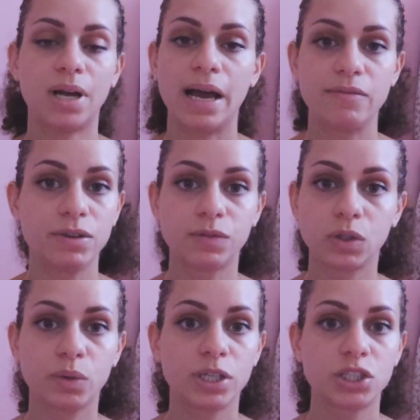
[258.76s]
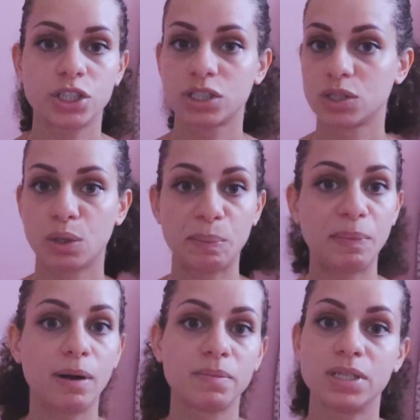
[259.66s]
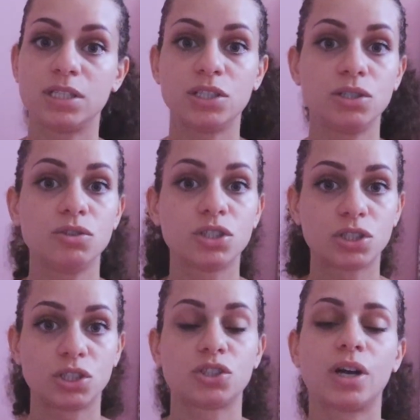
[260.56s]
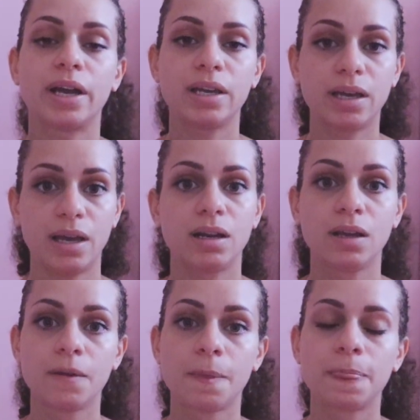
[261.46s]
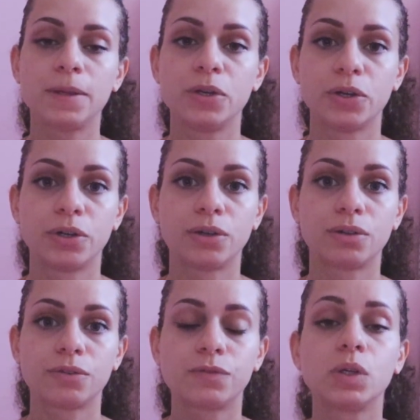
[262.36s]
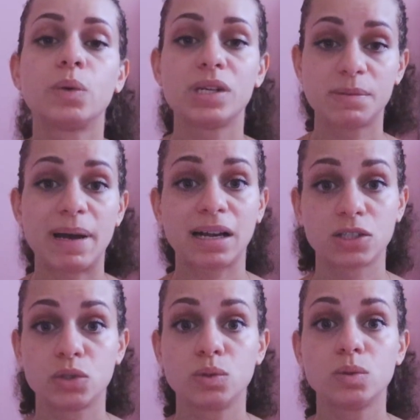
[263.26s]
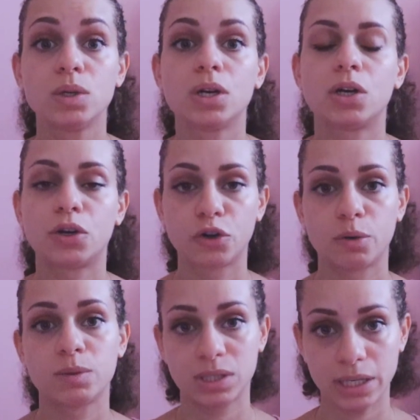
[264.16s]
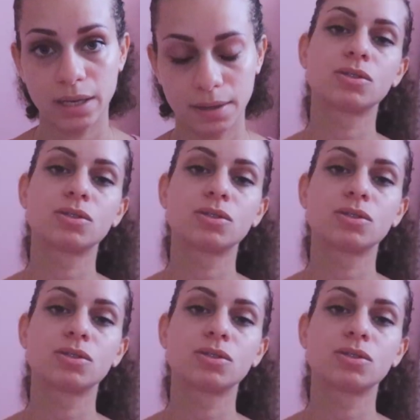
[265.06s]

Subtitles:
IV fluids just pumped into you just to try and get your fluids back to a normal state.